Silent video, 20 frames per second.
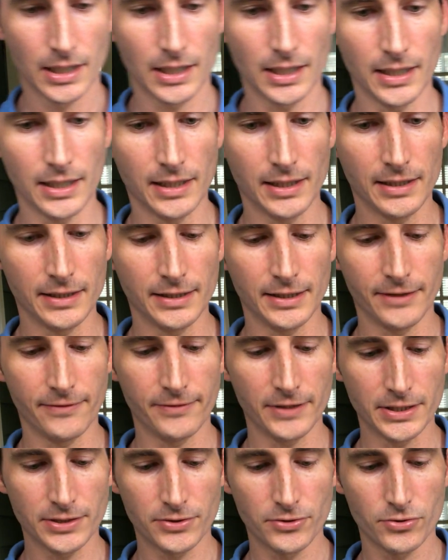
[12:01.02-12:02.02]

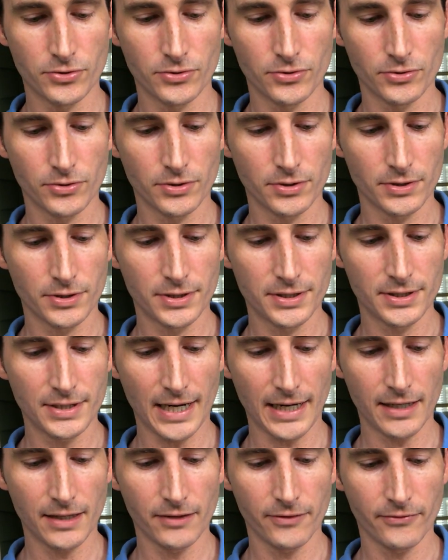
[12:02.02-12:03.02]
if it's
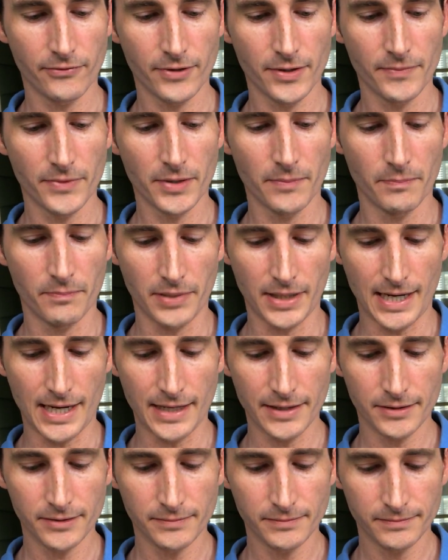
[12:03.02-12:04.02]
second from the
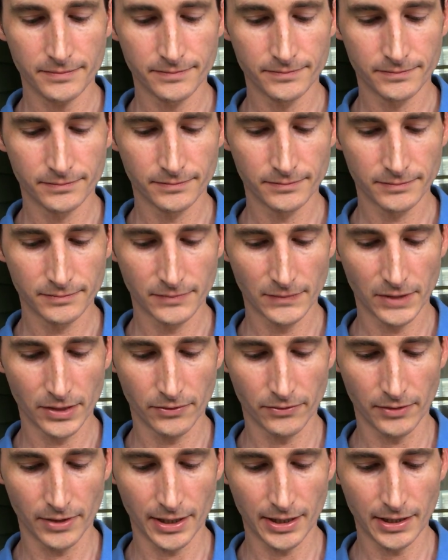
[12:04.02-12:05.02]
bottom,
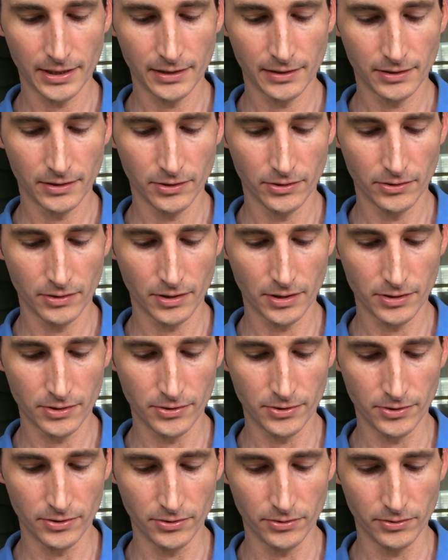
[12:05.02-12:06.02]
right? You
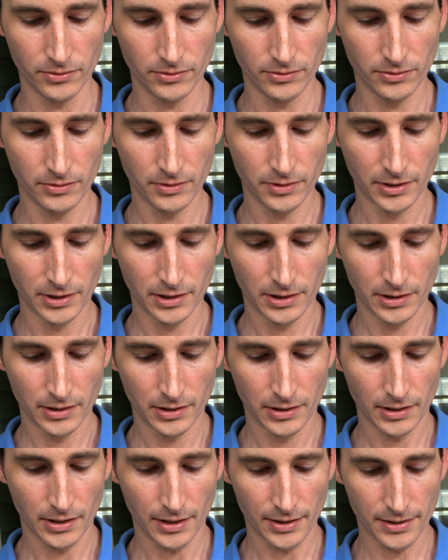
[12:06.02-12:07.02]
could do
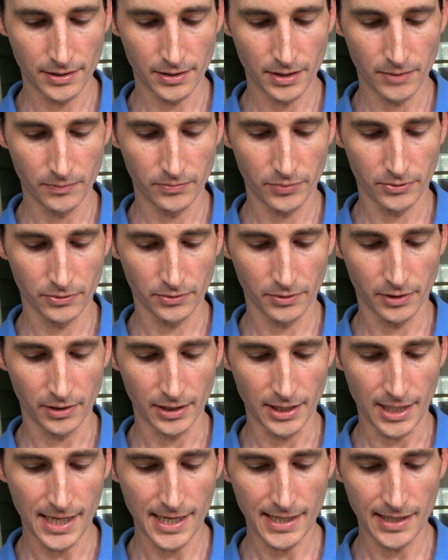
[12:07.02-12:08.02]
a simple
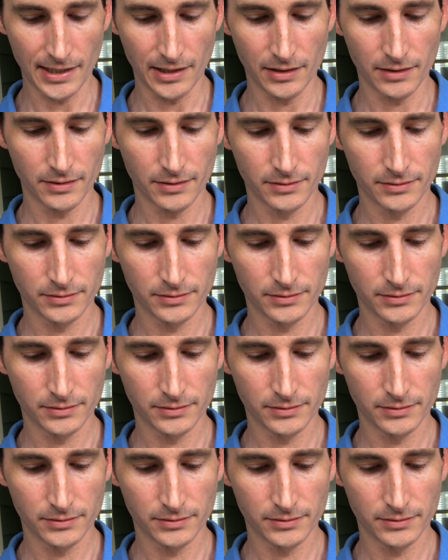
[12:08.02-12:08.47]
glide.